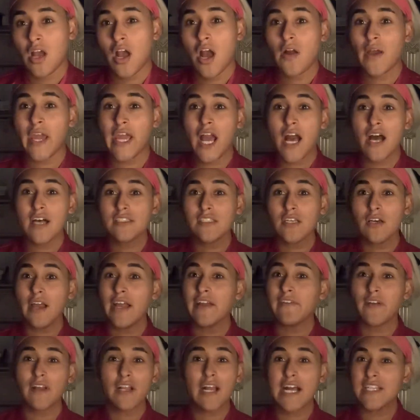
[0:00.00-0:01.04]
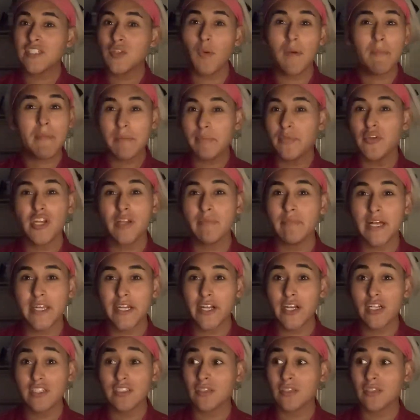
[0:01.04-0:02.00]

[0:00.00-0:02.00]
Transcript: Okay, also I forgot to wet my beauty blender,